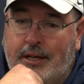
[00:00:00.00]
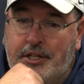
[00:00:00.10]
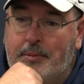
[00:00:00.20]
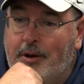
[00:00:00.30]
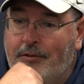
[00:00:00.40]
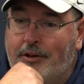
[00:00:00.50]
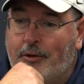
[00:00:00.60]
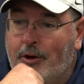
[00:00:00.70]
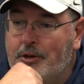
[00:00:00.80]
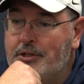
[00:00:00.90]
some
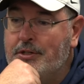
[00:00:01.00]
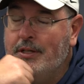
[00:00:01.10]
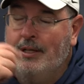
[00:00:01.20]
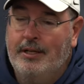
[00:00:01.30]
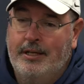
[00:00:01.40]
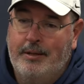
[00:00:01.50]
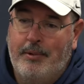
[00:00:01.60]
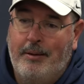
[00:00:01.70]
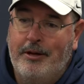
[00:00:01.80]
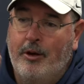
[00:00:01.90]
overthrows to Bobby